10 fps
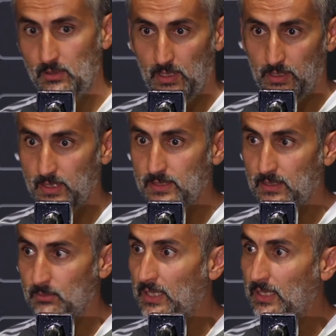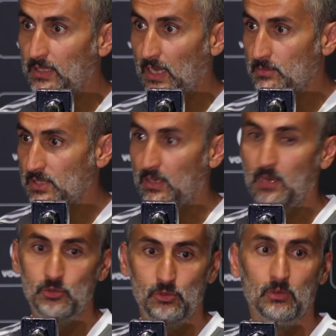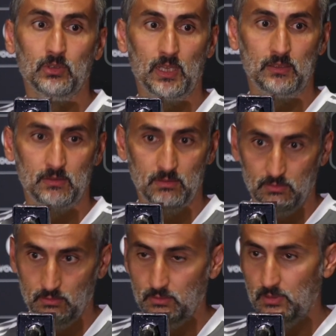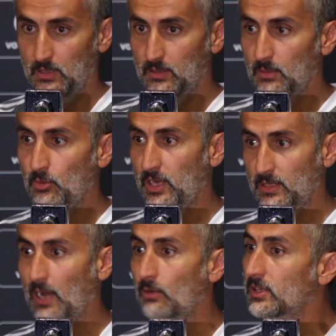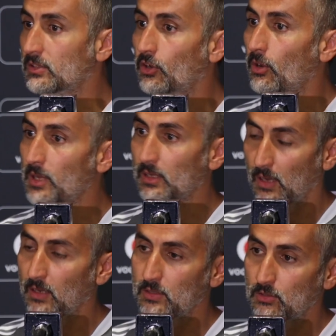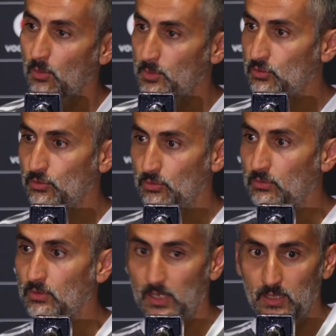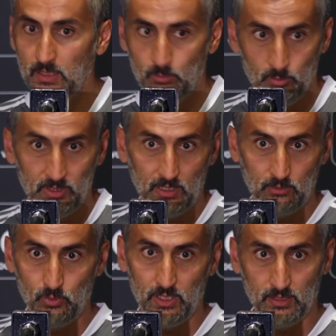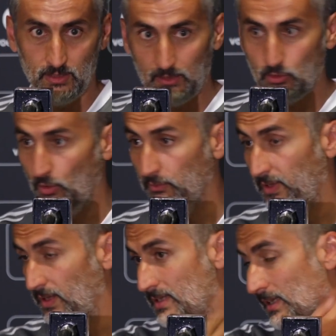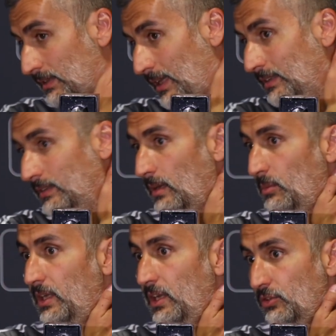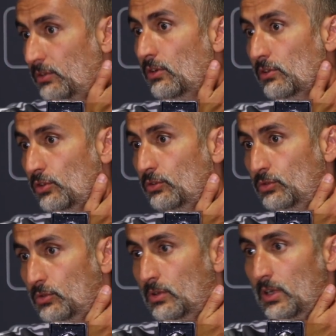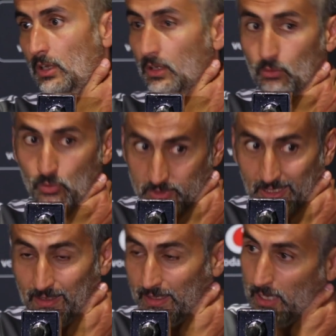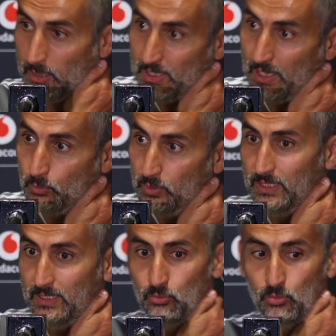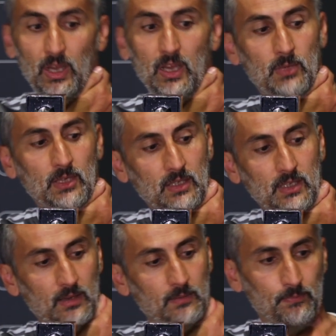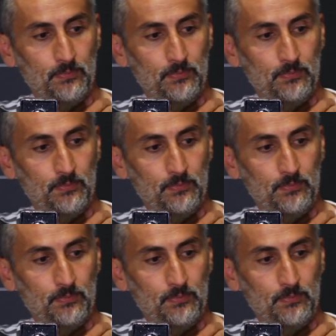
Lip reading: like I said many times, and I'm sure that the breakdown is coming, and it's coming soon. And in the moment that we get that confidence and that determination also to start the games like we did it today, but in a